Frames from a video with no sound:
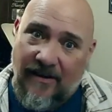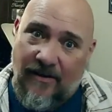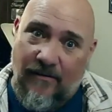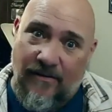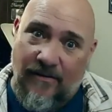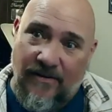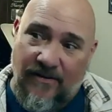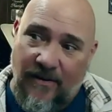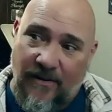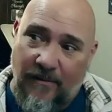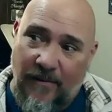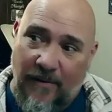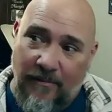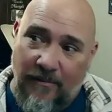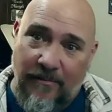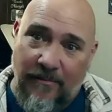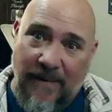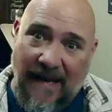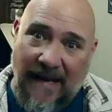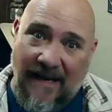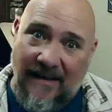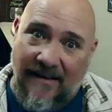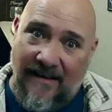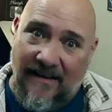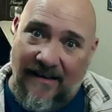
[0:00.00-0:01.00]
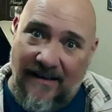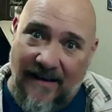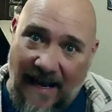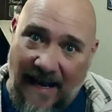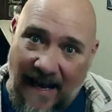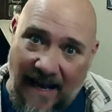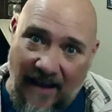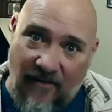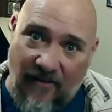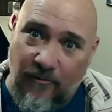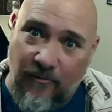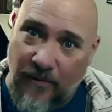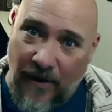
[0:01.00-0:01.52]
some abandoned
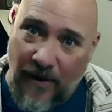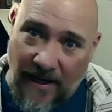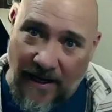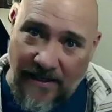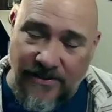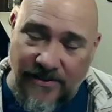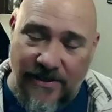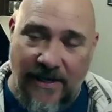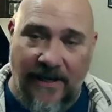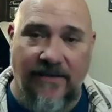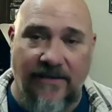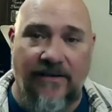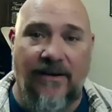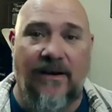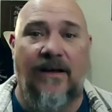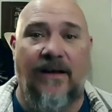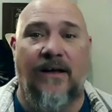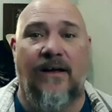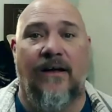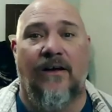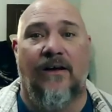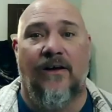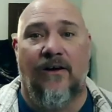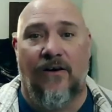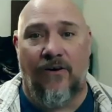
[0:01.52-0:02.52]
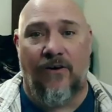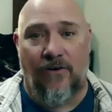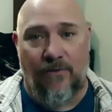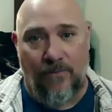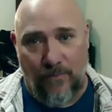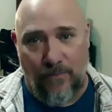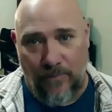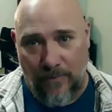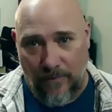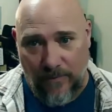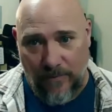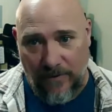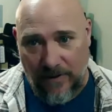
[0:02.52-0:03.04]
half project.
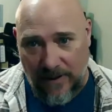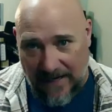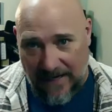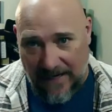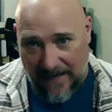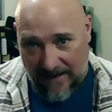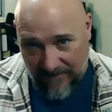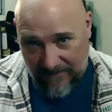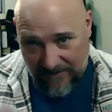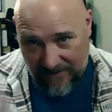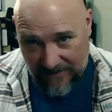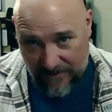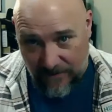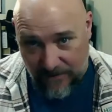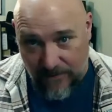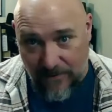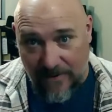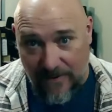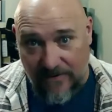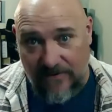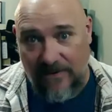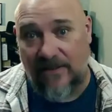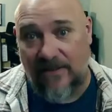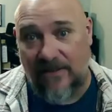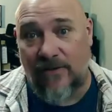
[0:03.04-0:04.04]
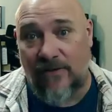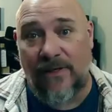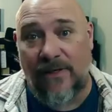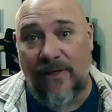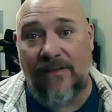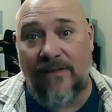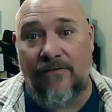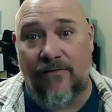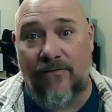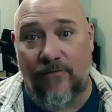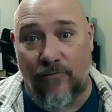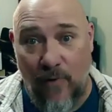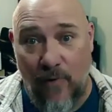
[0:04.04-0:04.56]
We're going to have to do this and do it
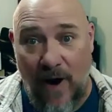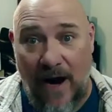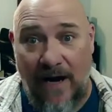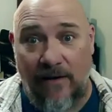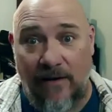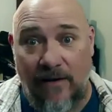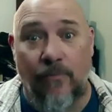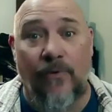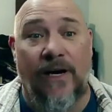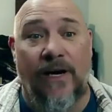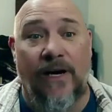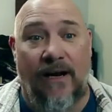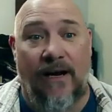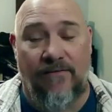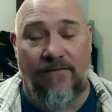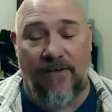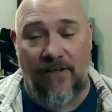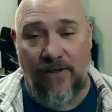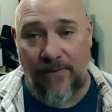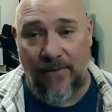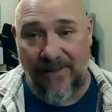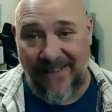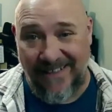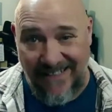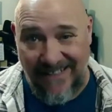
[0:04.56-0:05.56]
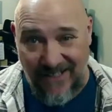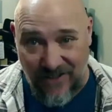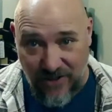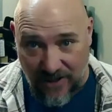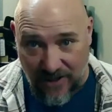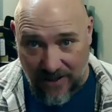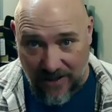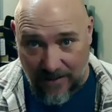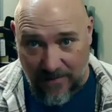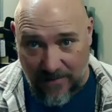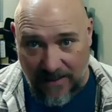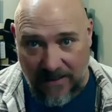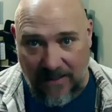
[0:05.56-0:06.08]
right. We're going to have to do it
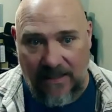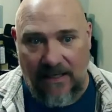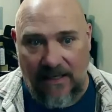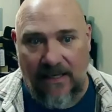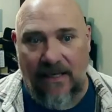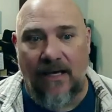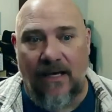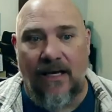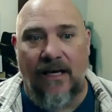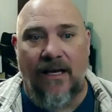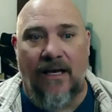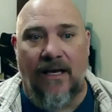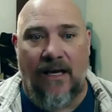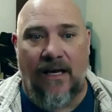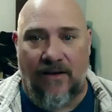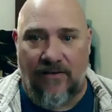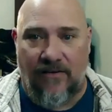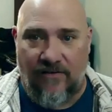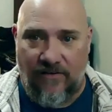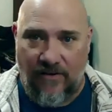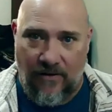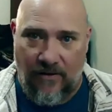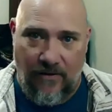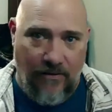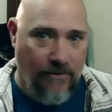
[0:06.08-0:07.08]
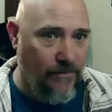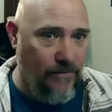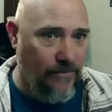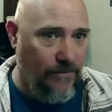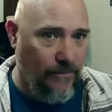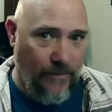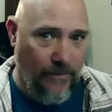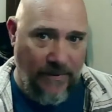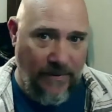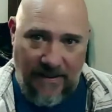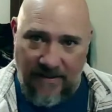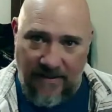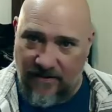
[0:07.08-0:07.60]
legitimately. And so
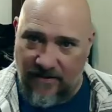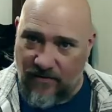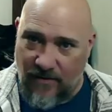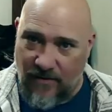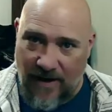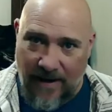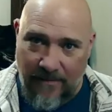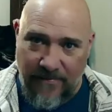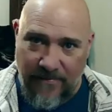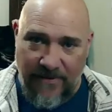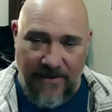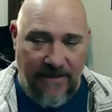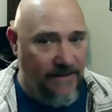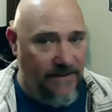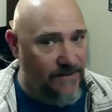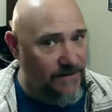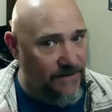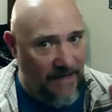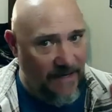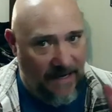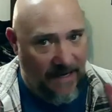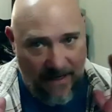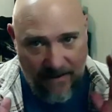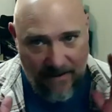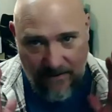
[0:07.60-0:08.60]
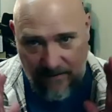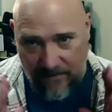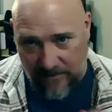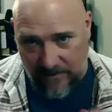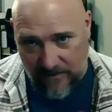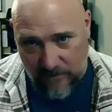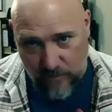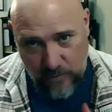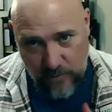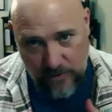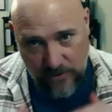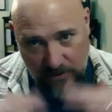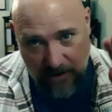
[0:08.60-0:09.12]
we can scrap this and
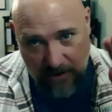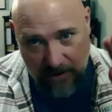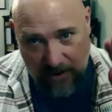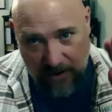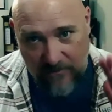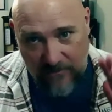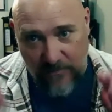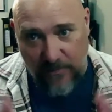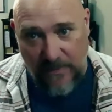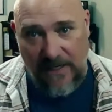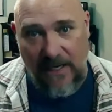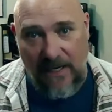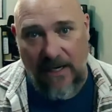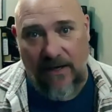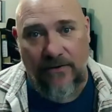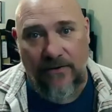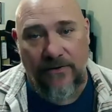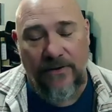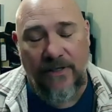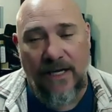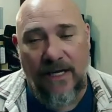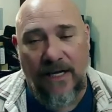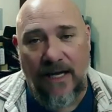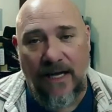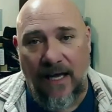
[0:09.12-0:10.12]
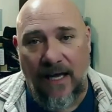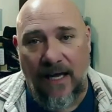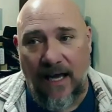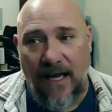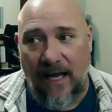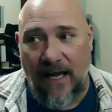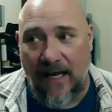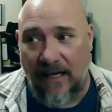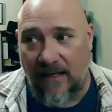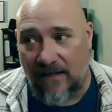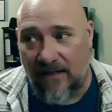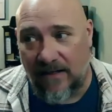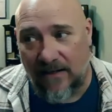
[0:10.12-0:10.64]
off we go.
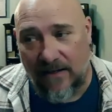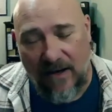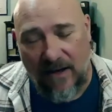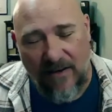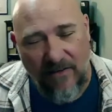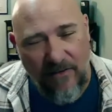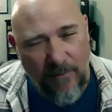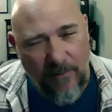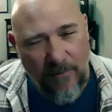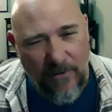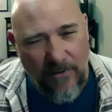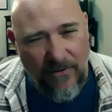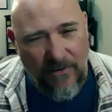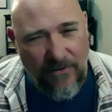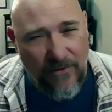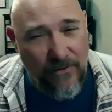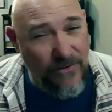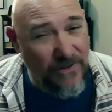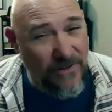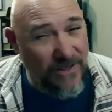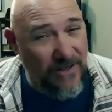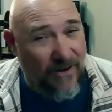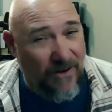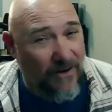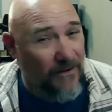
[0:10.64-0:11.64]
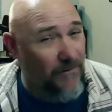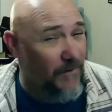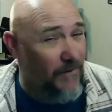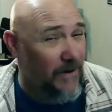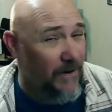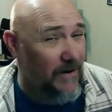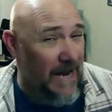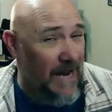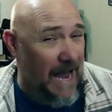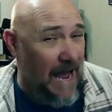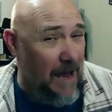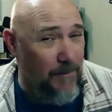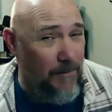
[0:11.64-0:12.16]
And customers usually aren't
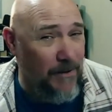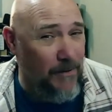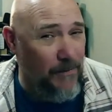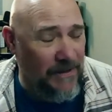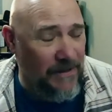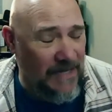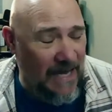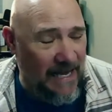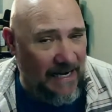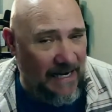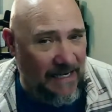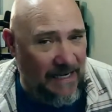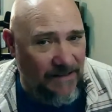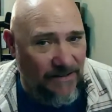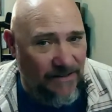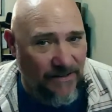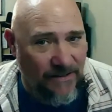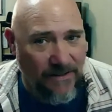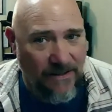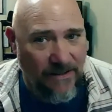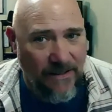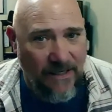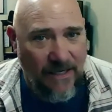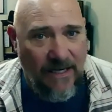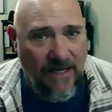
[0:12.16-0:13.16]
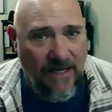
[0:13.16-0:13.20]
very happy with that answer.